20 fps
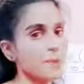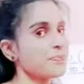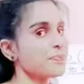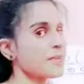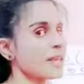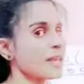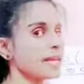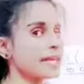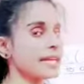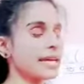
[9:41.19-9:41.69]

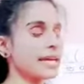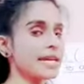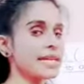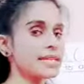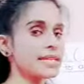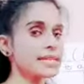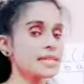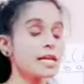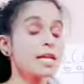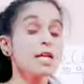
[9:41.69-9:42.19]
Yes,
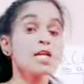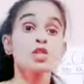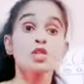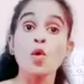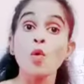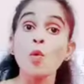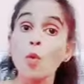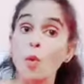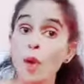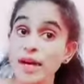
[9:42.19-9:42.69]
so
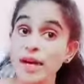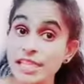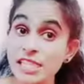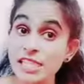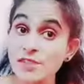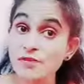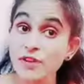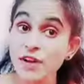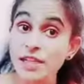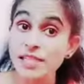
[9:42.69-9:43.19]
what is
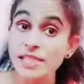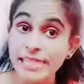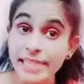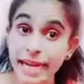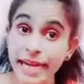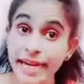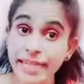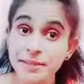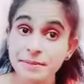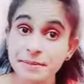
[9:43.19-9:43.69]
first
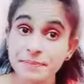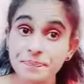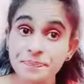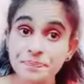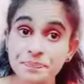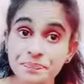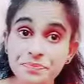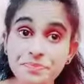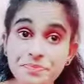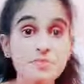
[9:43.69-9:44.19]
aid?
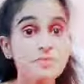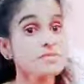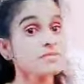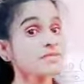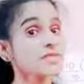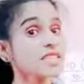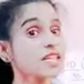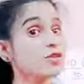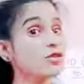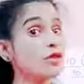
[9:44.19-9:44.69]

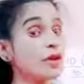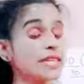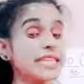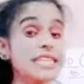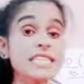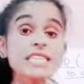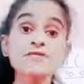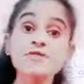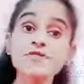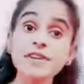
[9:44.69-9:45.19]
What is
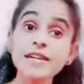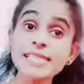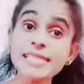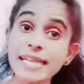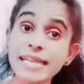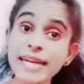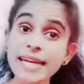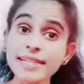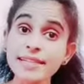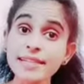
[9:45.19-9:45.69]
first
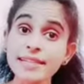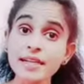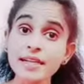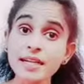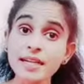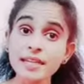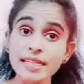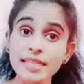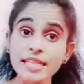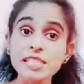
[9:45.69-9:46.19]
aid?
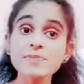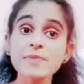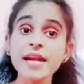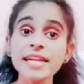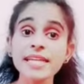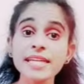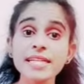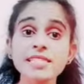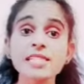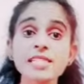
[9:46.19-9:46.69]
Yes, my dear
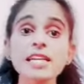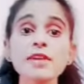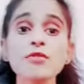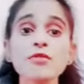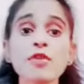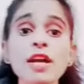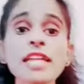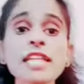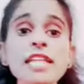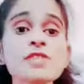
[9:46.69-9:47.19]
children, what
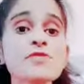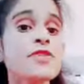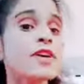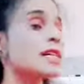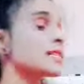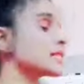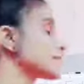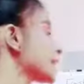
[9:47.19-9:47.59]
is first aid?